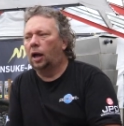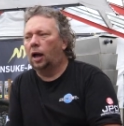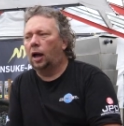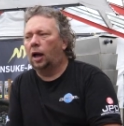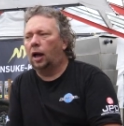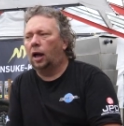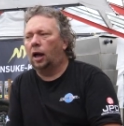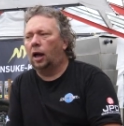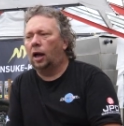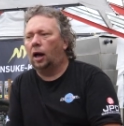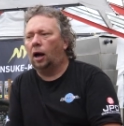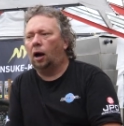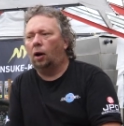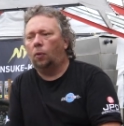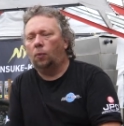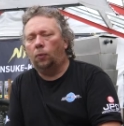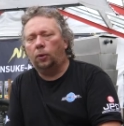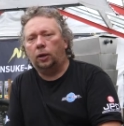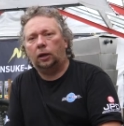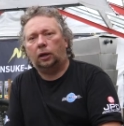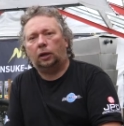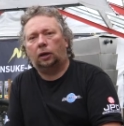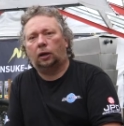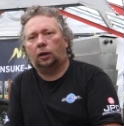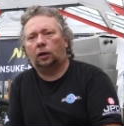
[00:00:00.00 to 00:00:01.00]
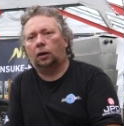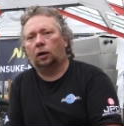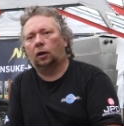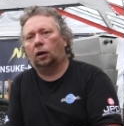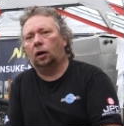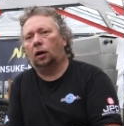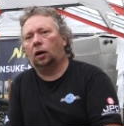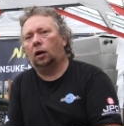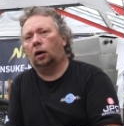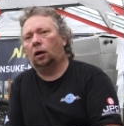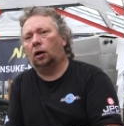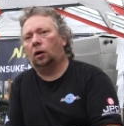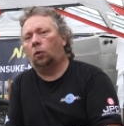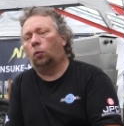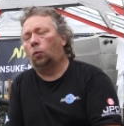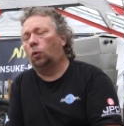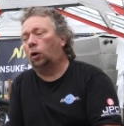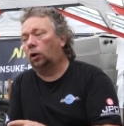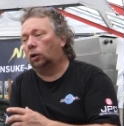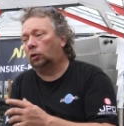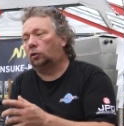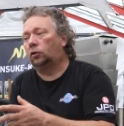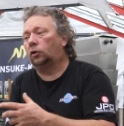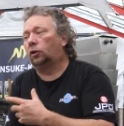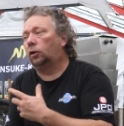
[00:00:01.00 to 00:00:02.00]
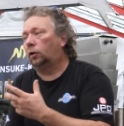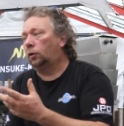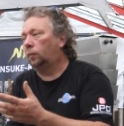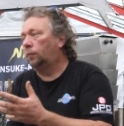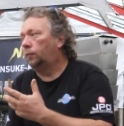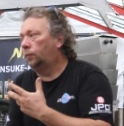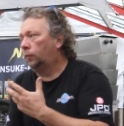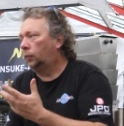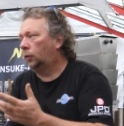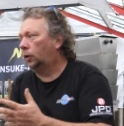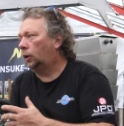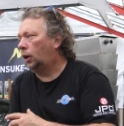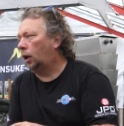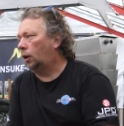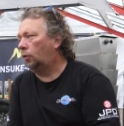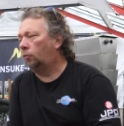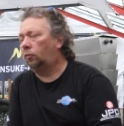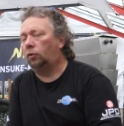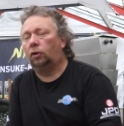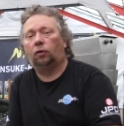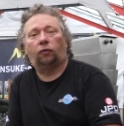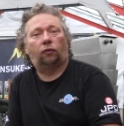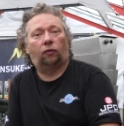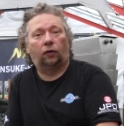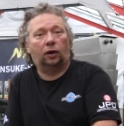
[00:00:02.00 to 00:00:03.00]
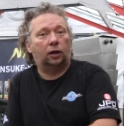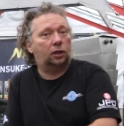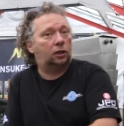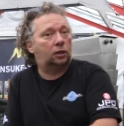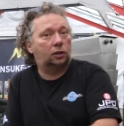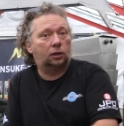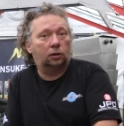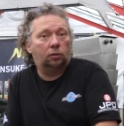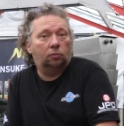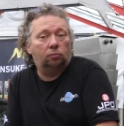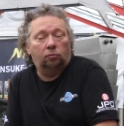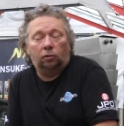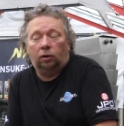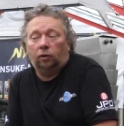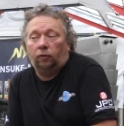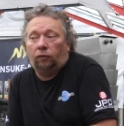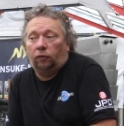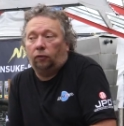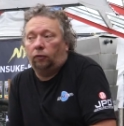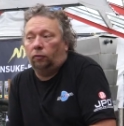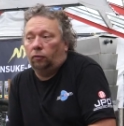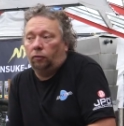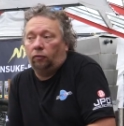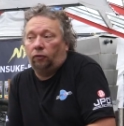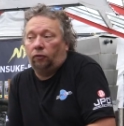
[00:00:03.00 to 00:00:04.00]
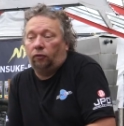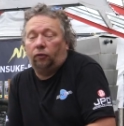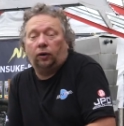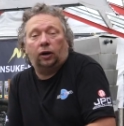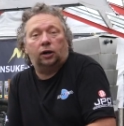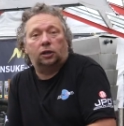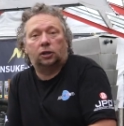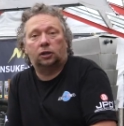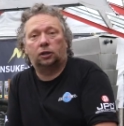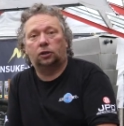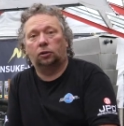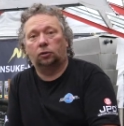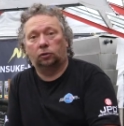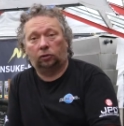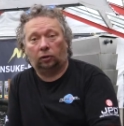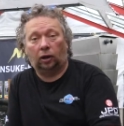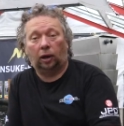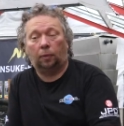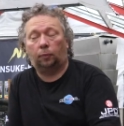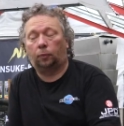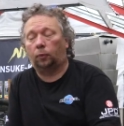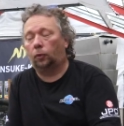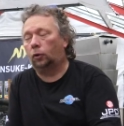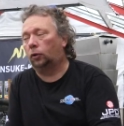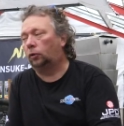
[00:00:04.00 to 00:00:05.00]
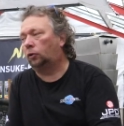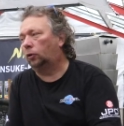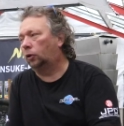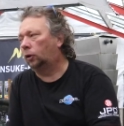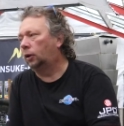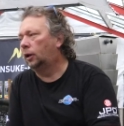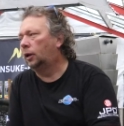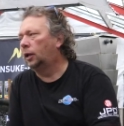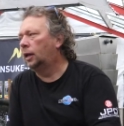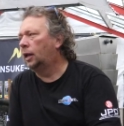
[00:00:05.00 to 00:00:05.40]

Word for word: uh, a week water yeah, refresh, refresh tap water